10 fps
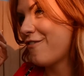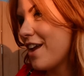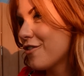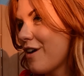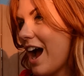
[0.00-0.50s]

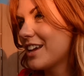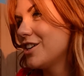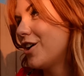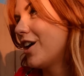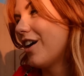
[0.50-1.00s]
favorite rock
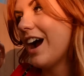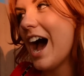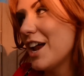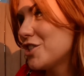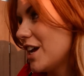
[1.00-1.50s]
star or
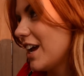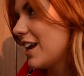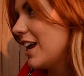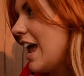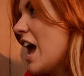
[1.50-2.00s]
hot chick,
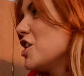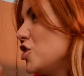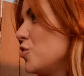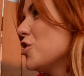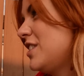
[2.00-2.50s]
and
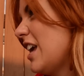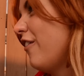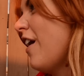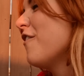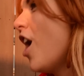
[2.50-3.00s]
you
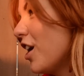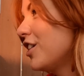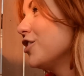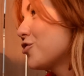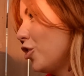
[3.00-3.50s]
yourself have
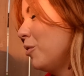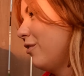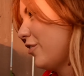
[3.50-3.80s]
uncontrollable